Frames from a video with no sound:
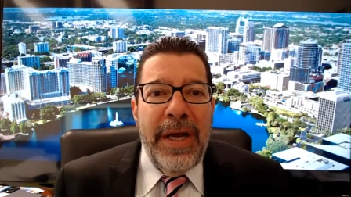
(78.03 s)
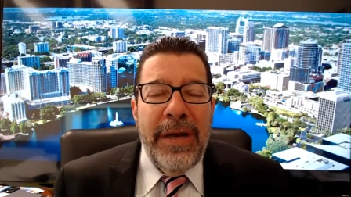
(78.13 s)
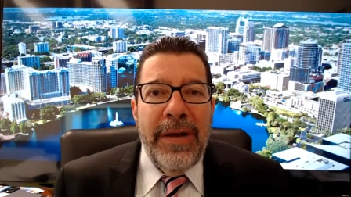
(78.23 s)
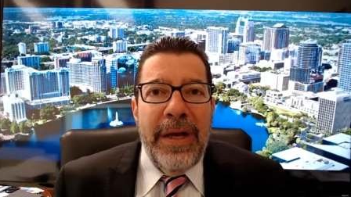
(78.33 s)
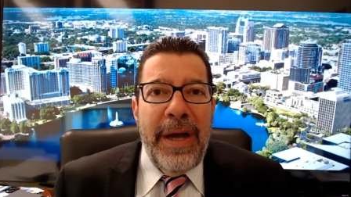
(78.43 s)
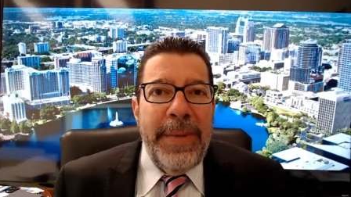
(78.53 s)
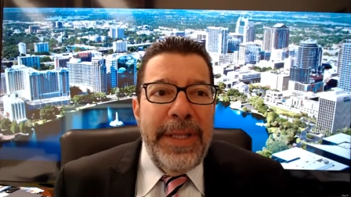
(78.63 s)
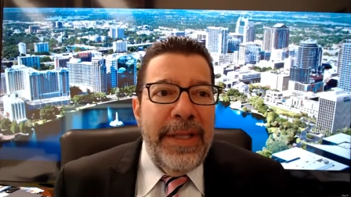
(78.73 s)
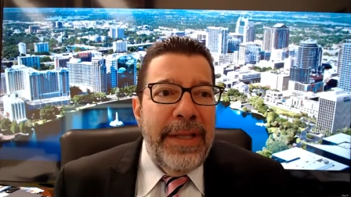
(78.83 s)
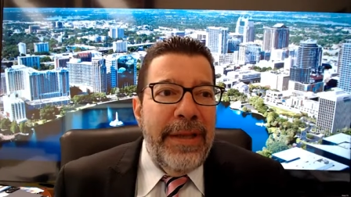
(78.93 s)
I
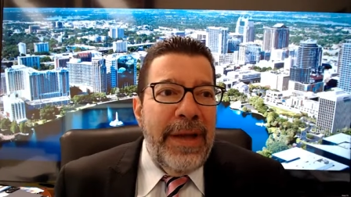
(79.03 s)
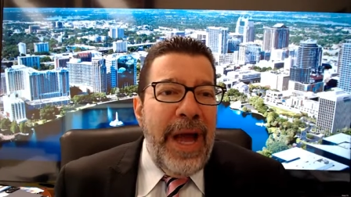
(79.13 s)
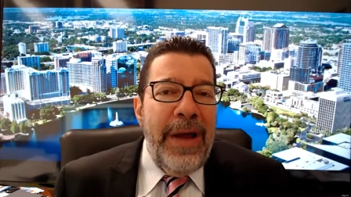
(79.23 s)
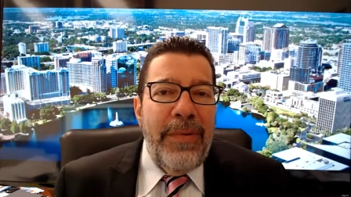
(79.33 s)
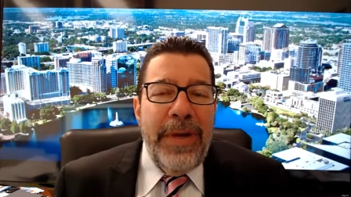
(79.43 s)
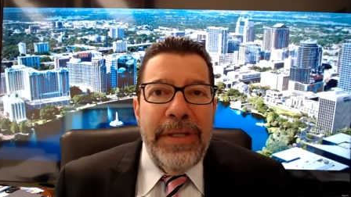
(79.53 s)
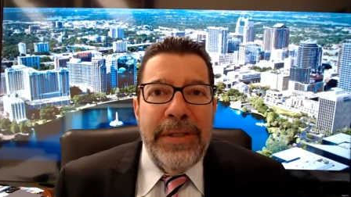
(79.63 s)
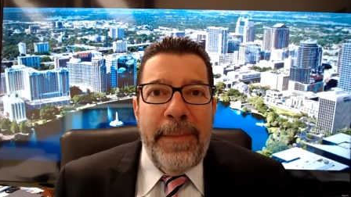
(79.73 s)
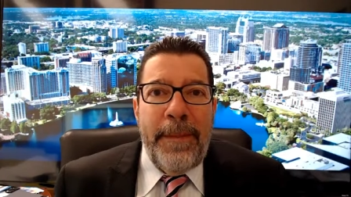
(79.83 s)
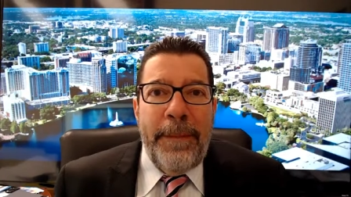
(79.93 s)
mean, Iowa is
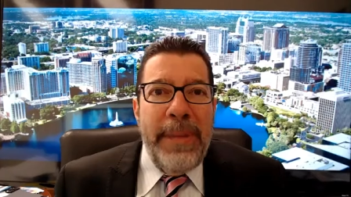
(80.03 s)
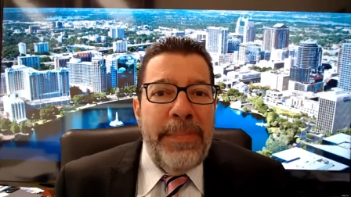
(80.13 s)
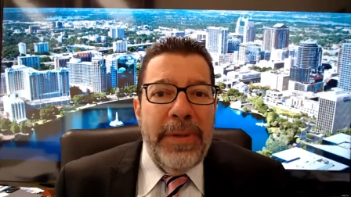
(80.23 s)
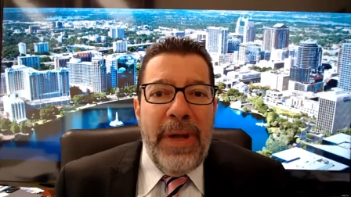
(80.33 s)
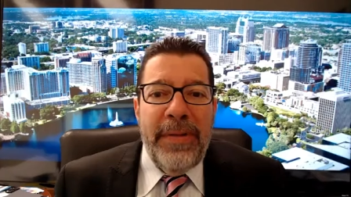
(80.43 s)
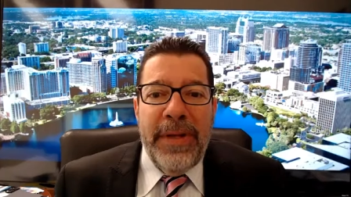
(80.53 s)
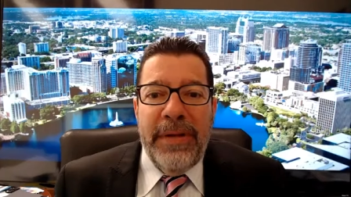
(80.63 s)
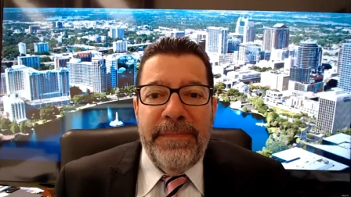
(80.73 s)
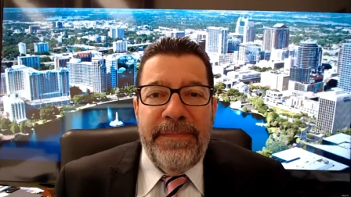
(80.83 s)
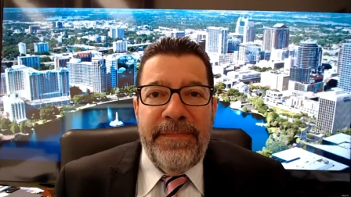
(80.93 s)
a pimple on
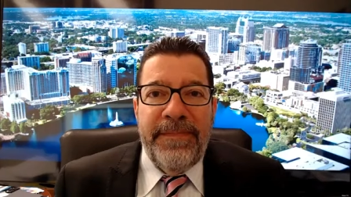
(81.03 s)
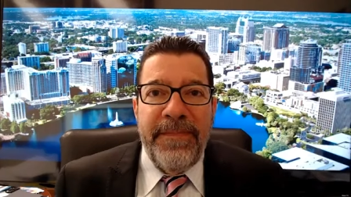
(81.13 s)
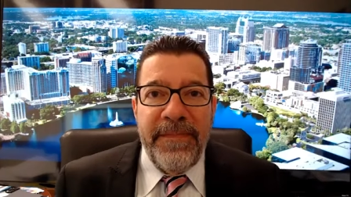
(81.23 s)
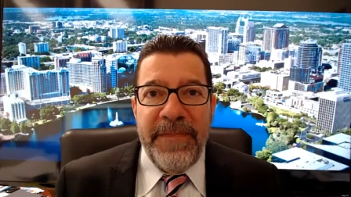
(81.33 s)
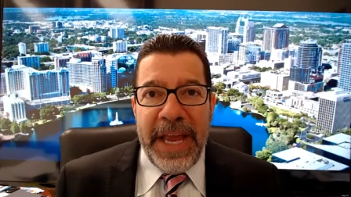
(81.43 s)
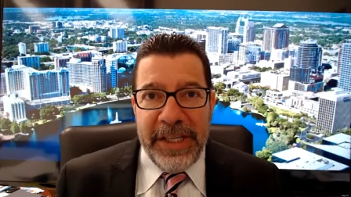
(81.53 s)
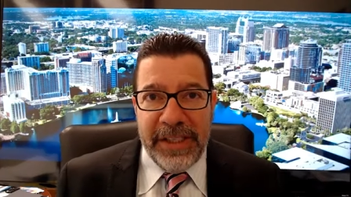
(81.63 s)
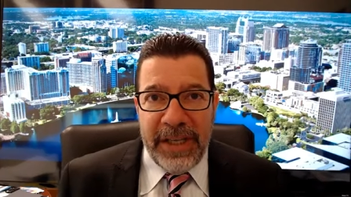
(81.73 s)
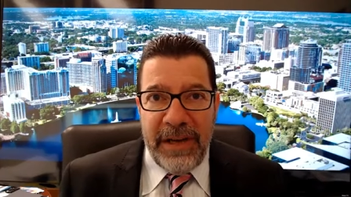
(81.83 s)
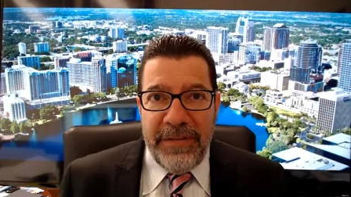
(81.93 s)
the
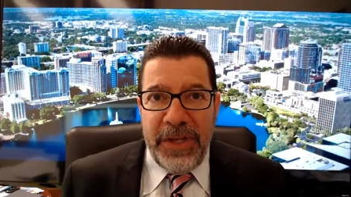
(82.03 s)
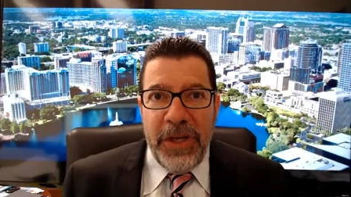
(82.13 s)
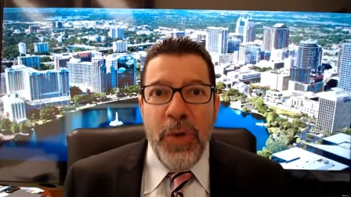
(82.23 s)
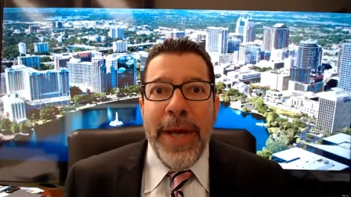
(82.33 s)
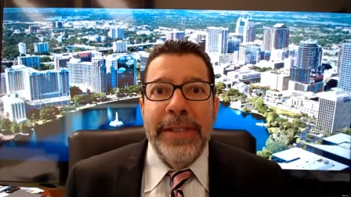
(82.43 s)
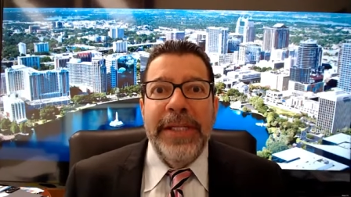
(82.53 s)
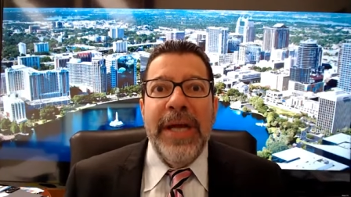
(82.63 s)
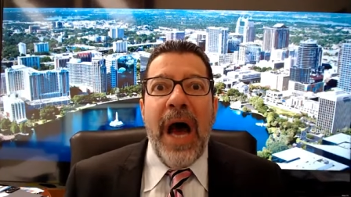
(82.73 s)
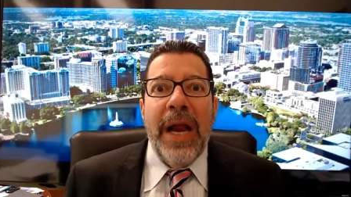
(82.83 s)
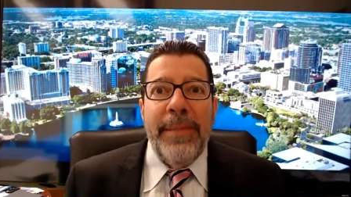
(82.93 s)
face of the U.S.
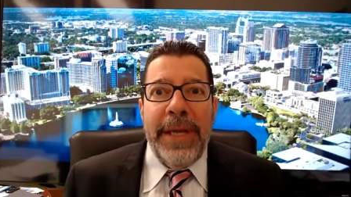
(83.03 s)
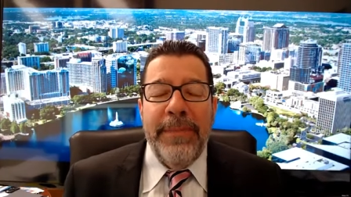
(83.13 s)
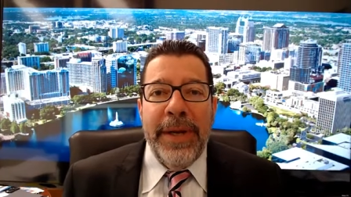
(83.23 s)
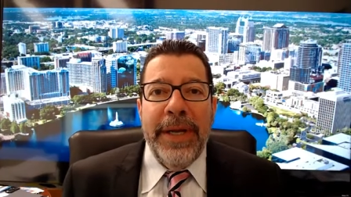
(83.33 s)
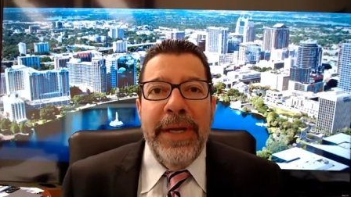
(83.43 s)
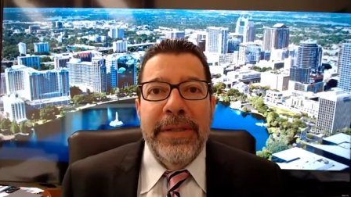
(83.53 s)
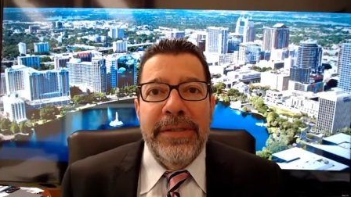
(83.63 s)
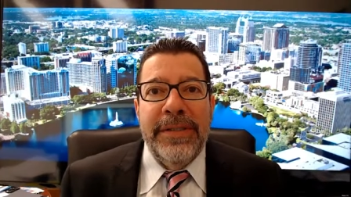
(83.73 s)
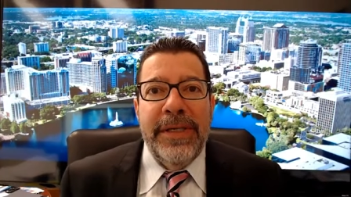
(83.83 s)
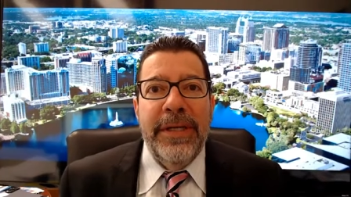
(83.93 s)
economy, but it's
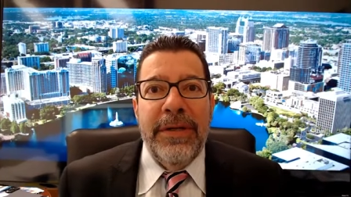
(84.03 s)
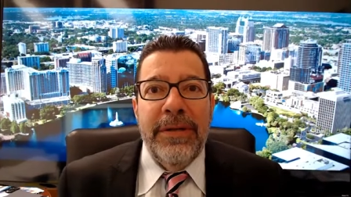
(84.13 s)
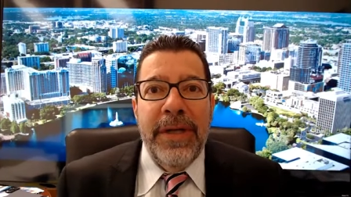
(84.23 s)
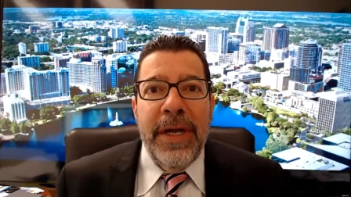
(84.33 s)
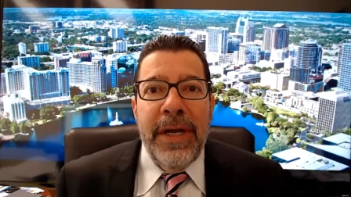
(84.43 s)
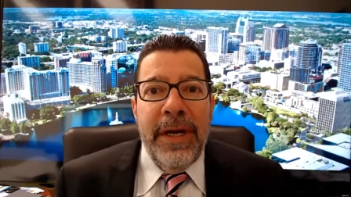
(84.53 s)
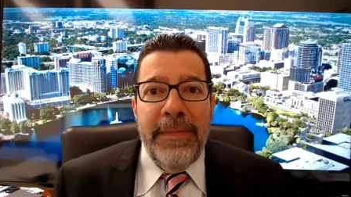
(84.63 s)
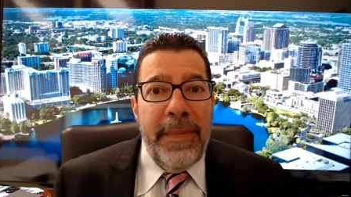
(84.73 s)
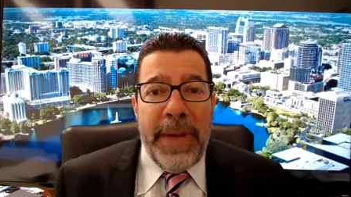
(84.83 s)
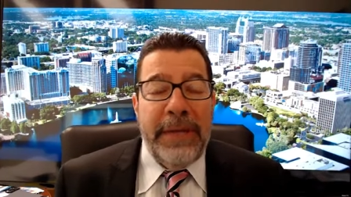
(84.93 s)
still,
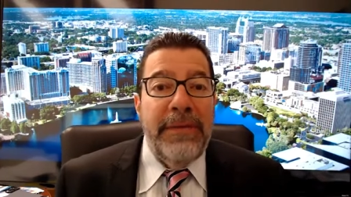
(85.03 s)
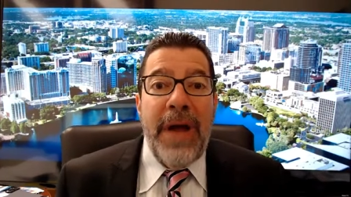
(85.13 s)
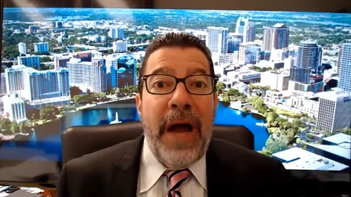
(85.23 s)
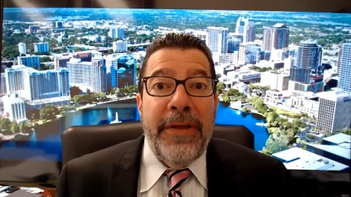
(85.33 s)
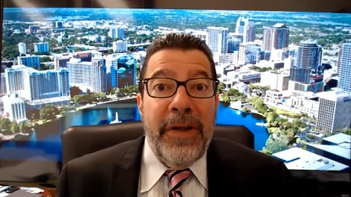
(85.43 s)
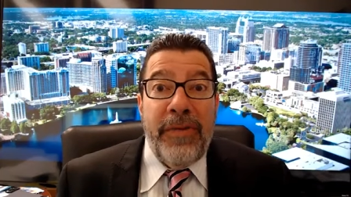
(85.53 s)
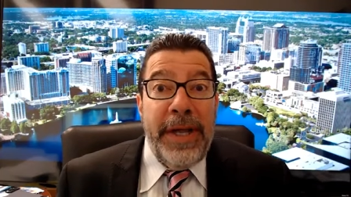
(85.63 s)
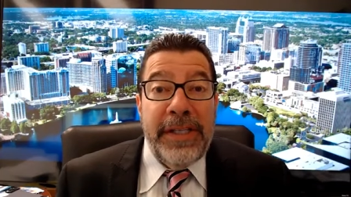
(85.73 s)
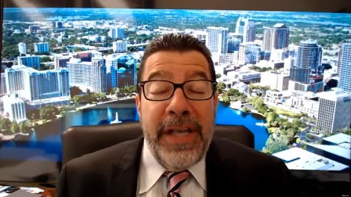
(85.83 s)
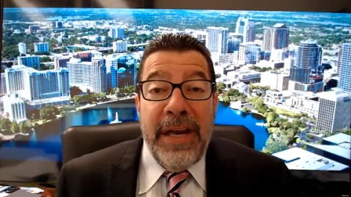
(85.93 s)
I'm not knocking the
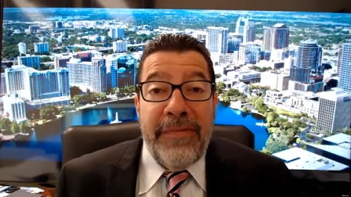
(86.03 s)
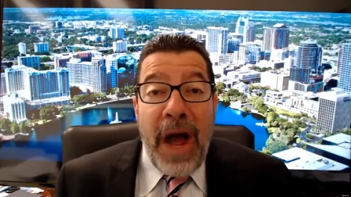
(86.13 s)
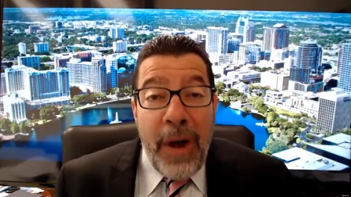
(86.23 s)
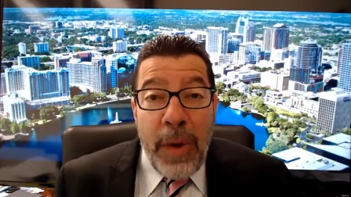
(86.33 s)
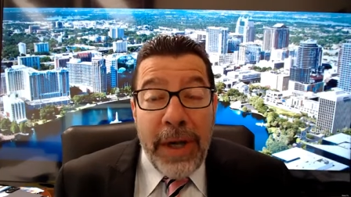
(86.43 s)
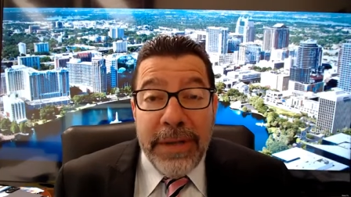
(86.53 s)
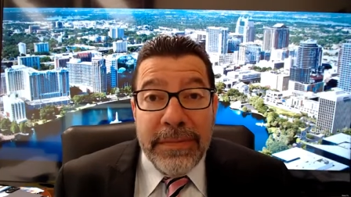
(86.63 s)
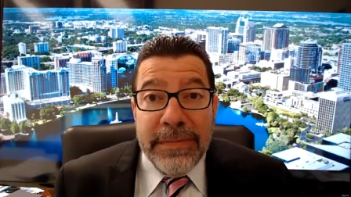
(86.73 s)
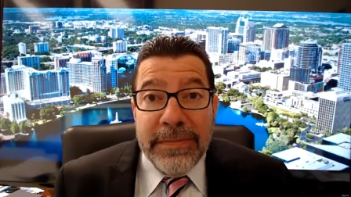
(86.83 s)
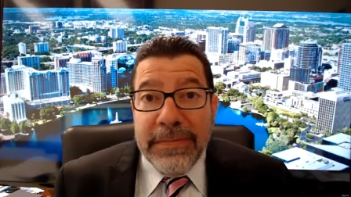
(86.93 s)
great state of Iowa,
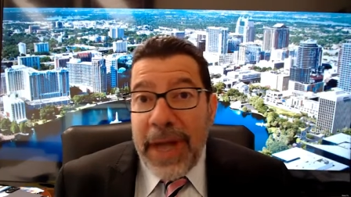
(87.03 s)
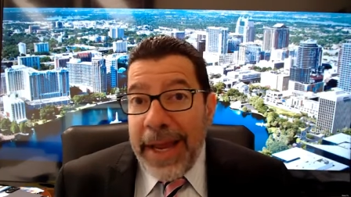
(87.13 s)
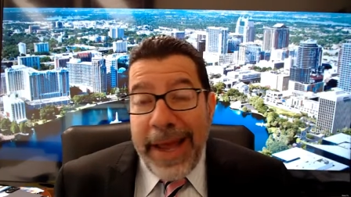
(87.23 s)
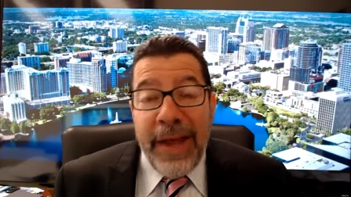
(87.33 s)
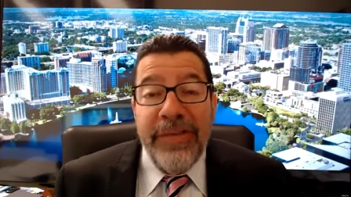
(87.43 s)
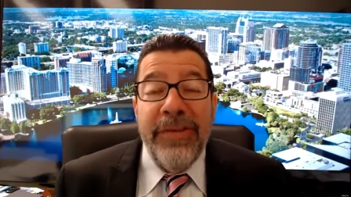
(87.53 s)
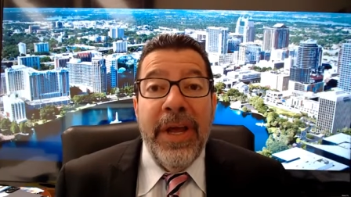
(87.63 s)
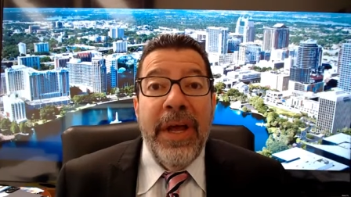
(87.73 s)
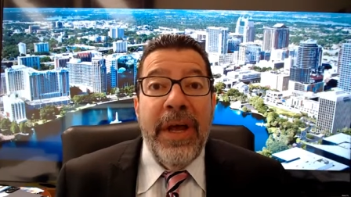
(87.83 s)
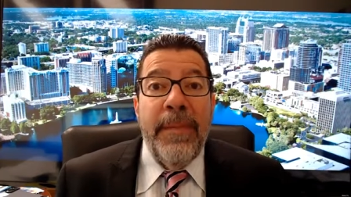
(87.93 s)
I guess,
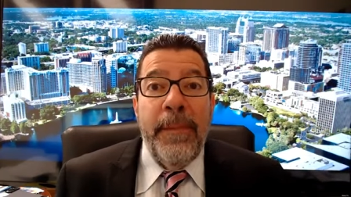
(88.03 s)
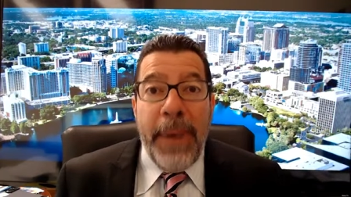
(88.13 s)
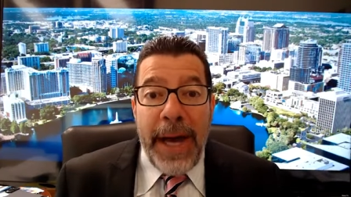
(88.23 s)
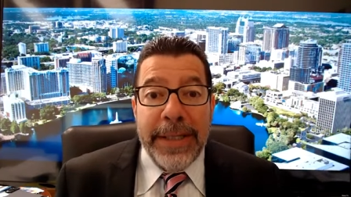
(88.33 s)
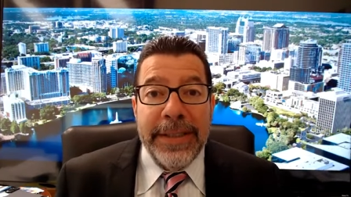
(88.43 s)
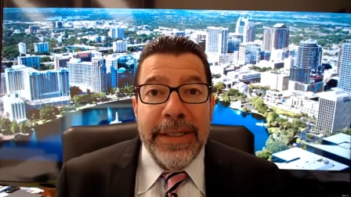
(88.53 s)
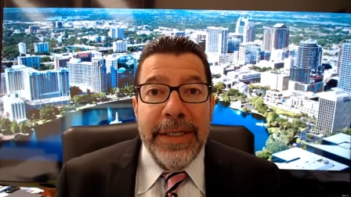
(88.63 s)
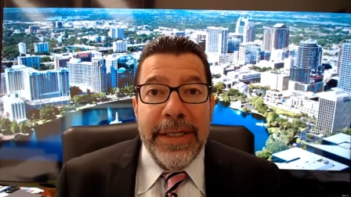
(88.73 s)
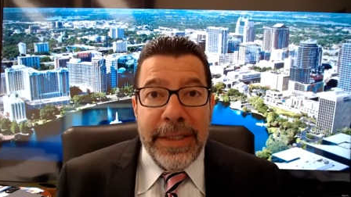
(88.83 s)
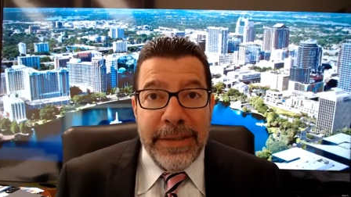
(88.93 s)
but
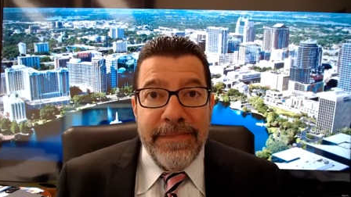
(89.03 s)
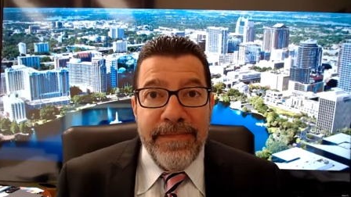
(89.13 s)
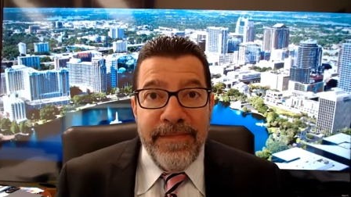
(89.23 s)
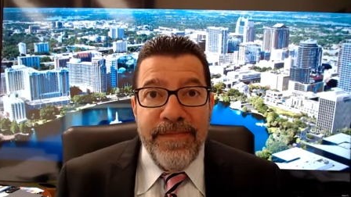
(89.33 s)
um,